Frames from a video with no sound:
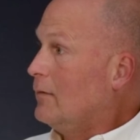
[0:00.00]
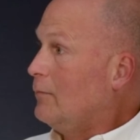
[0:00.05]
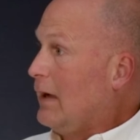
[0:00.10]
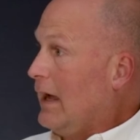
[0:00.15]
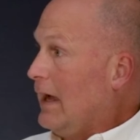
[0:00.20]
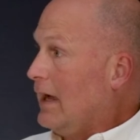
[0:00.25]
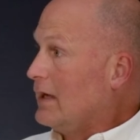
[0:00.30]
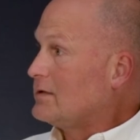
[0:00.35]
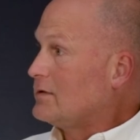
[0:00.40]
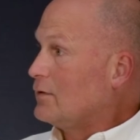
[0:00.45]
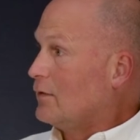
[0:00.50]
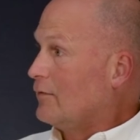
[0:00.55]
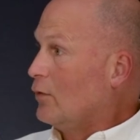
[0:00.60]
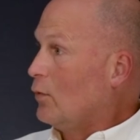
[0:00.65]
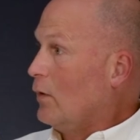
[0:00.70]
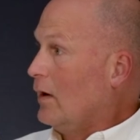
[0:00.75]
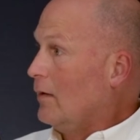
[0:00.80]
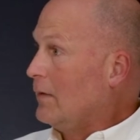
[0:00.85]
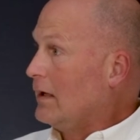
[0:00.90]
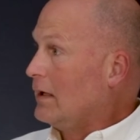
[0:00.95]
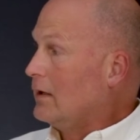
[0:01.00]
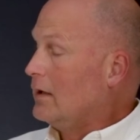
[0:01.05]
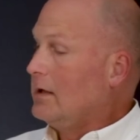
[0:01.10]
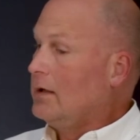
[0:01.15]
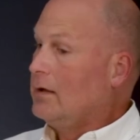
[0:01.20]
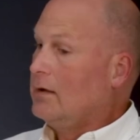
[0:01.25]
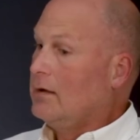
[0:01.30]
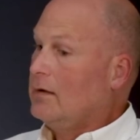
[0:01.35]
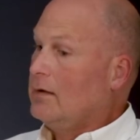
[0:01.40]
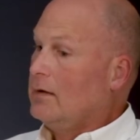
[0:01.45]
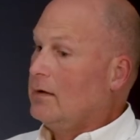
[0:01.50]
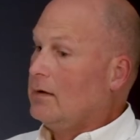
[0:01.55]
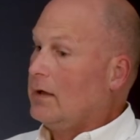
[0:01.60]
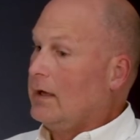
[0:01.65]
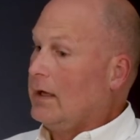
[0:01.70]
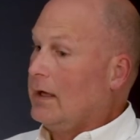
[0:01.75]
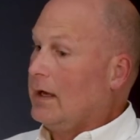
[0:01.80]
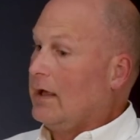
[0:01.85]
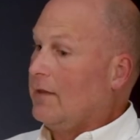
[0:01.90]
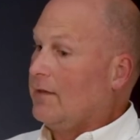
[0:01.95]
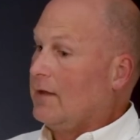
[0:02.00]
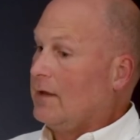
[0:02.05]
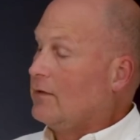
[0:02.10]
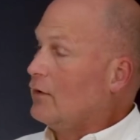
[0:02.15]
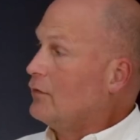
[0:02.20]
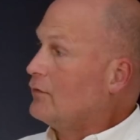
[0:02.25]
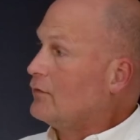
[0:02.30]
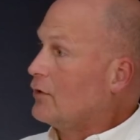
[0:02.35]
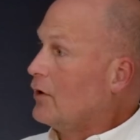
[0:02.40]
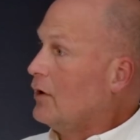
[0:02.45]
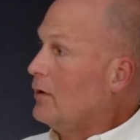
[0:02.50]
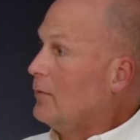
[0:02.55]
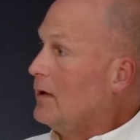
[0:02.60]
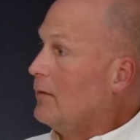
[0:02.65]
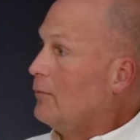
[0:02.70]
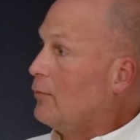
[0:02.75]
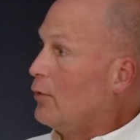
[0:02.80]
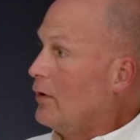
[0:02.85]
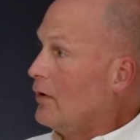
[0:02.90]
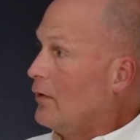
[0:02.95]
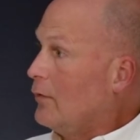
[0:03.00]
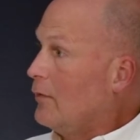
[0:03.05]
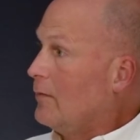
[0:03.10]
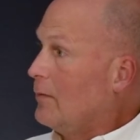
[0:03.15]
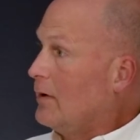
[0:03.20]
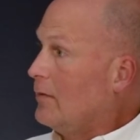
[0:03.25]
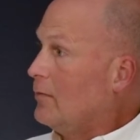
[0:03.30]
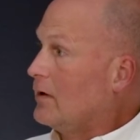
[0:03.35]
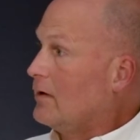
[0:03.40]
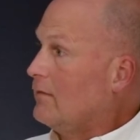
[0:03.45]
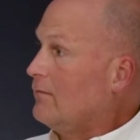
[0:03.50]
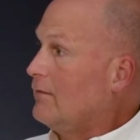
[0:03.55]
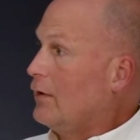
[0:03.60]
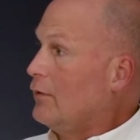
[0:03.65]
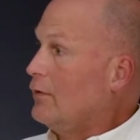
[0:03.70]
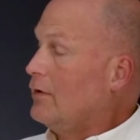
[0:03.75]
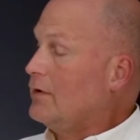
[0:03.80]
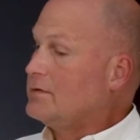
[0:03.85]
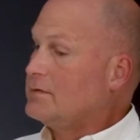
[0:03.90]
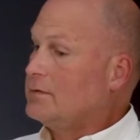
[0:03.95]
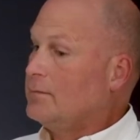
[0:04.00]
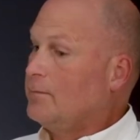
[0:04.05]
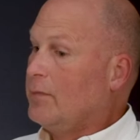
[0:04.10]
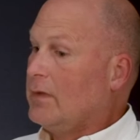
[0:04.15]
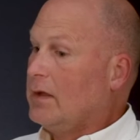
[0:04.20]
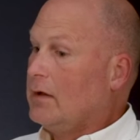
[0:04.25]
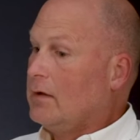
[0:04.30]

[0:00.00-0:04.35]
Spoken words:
passed overwhelmingly, and I think those are going to be important to Republican voters.